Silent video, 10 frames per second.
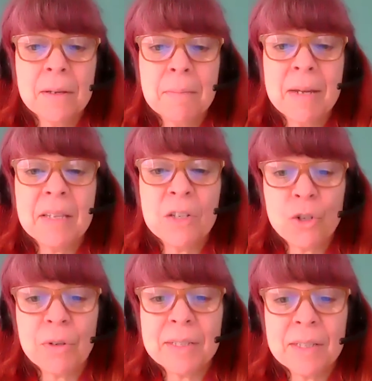May the
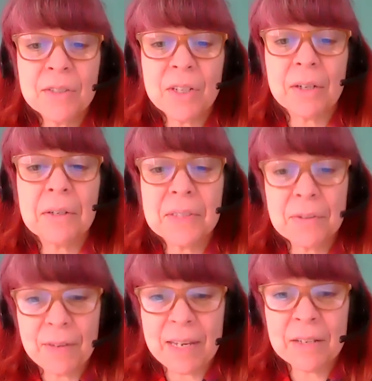joys and sorrows
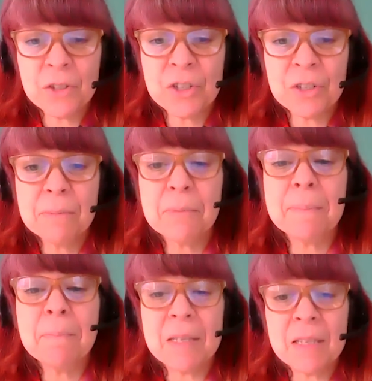of each
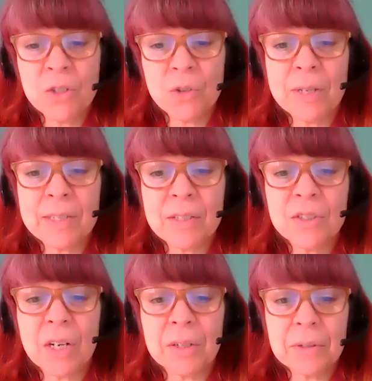be the joys and
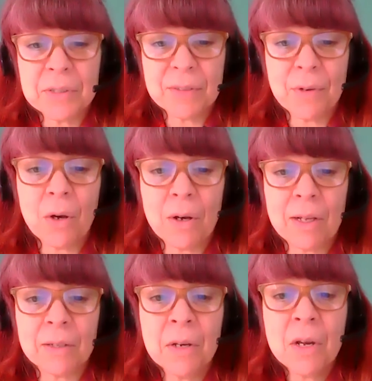sorrows of
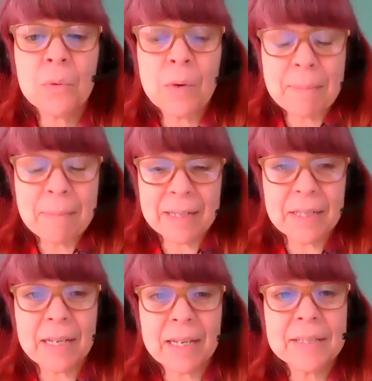all,
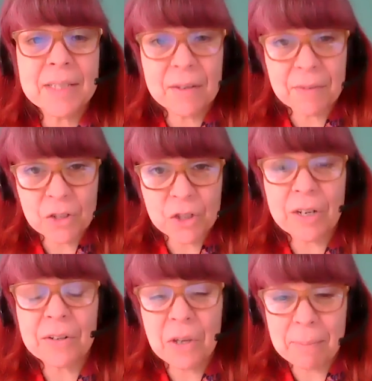reminding us of our
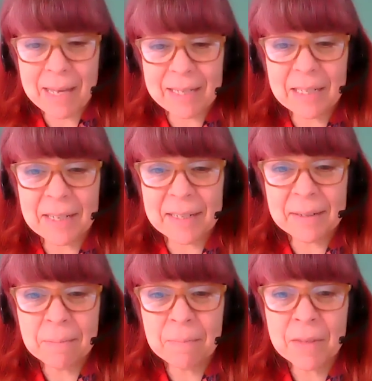shared humanity.
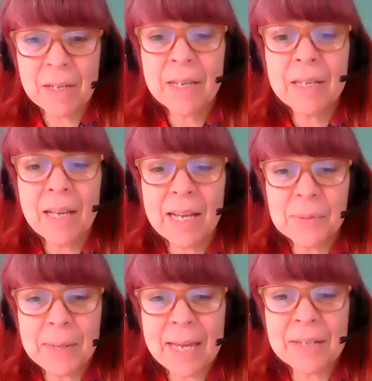
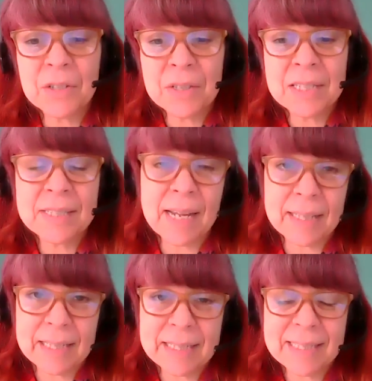As we enter the
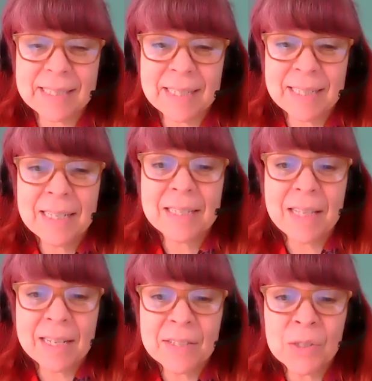silence,
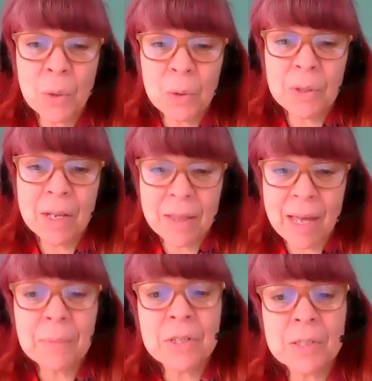let us hold
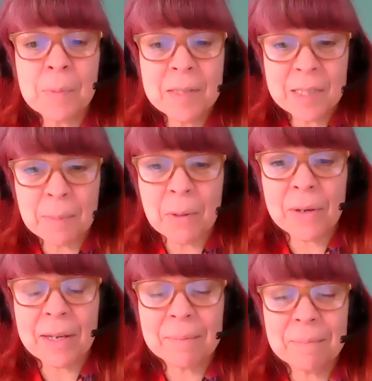that which has been
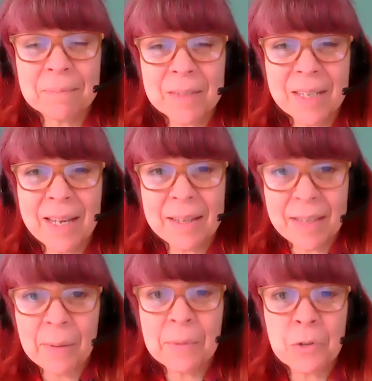spoken and
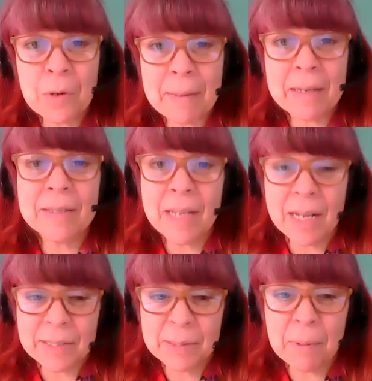that which remains
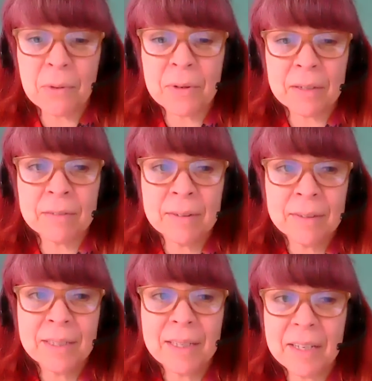unspoken
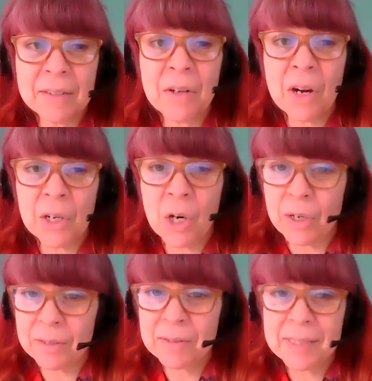in our
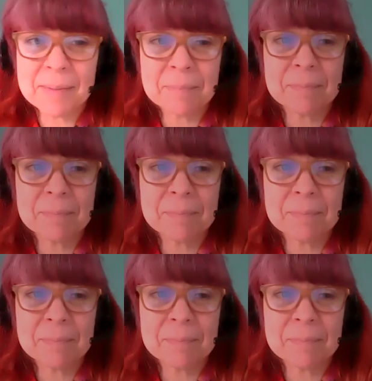hearts.